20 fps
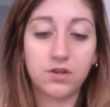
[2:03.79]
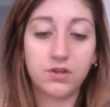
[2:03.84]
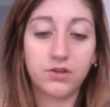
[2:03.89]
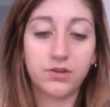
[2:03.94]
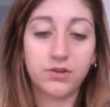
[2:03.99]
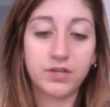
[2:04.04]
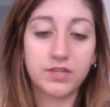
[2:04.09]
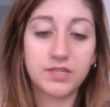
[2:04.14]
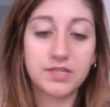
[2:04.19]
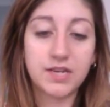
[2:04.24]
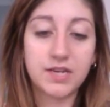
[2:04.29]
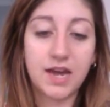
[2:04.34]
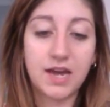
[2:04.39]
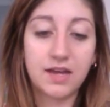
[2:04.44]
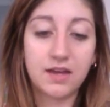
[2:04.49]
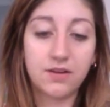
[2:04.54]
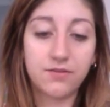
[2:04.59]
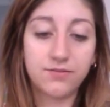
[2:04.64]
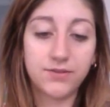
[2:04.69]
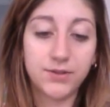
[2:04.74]
You can tie
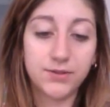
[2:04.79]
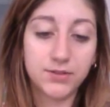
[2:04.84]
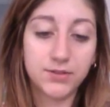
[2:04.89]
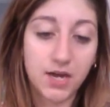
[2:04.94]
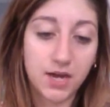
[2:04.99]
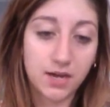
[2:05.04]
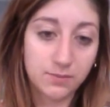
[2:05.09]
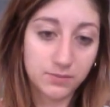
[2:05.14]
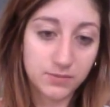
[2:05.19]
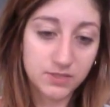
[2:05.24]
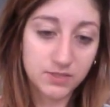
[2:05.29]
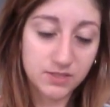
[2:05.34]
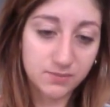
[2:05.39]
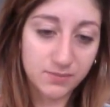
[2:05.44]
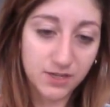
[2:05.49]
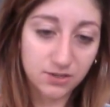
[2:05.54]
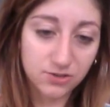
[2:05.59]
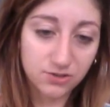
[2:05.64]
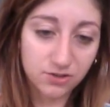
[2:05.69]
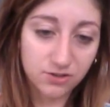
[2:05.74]
it a few times to
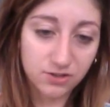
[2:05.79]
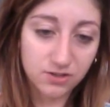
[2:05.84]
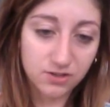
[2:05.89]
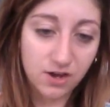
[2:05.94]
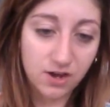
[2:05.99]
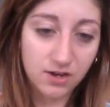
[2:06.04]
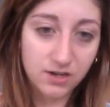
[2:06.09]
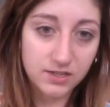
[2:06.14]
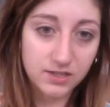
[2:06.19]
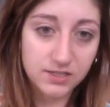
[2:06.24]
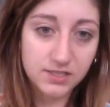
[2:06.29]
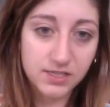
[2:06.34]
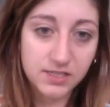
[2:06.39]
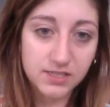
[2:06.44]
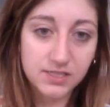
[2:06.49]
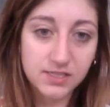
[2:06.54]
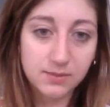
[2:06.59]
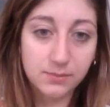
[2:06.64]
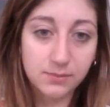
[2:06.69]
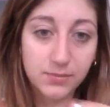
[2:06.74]
make sure the knot is
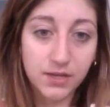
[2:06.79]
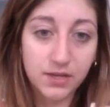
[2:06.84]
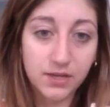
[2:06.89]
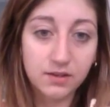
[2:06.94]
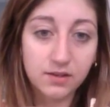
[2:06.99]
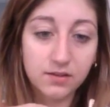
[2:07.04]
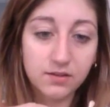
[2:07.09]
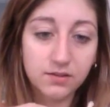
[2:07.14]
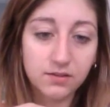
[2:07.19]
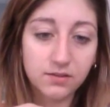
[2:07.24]
nice and big.